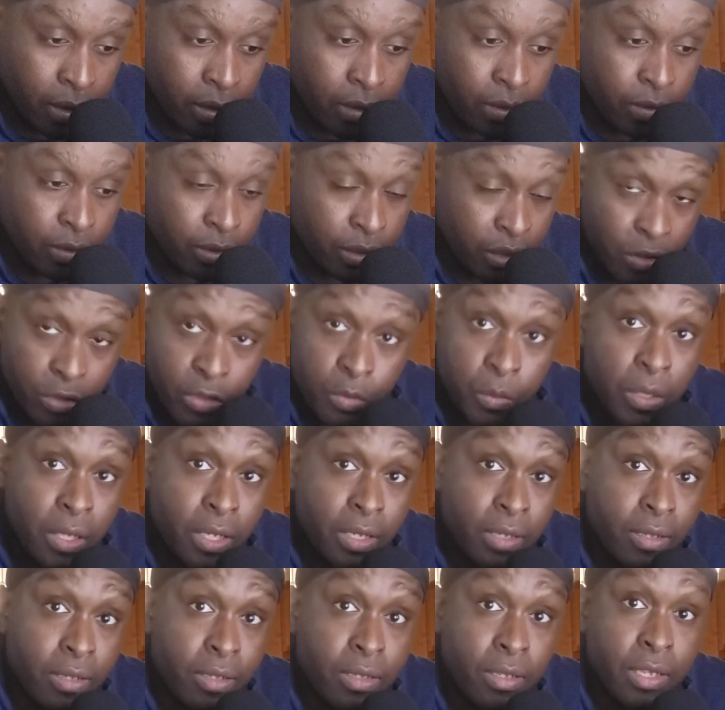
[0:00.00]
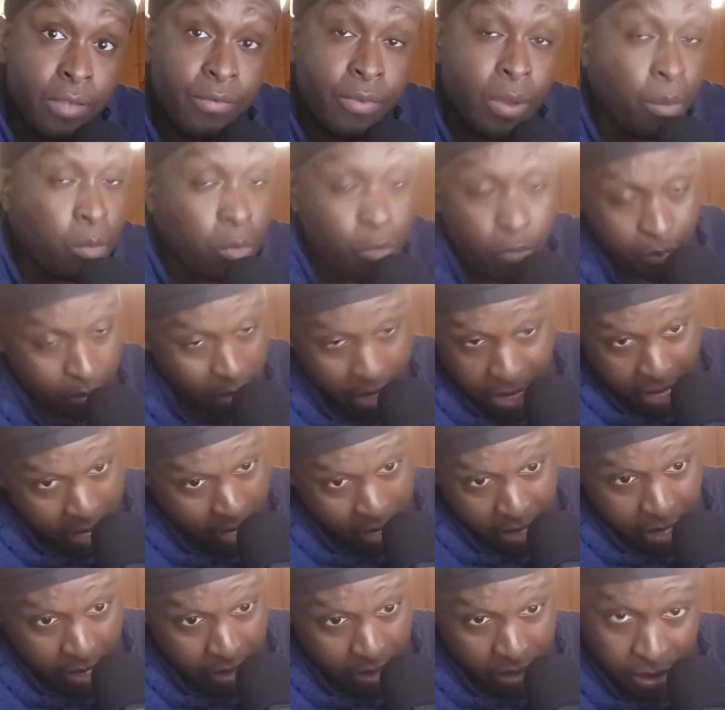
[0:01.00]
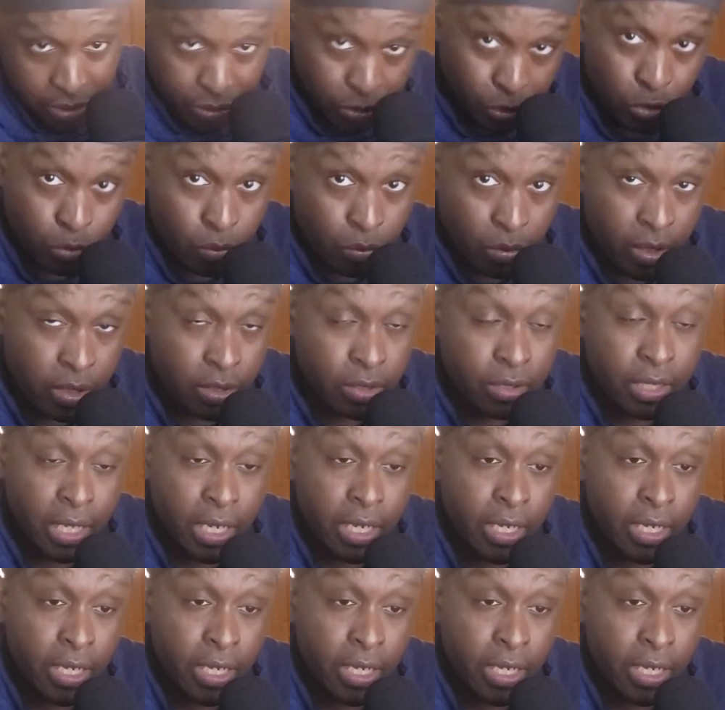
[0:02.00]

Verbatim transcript: Excuse me if I'm moving my head like this too much.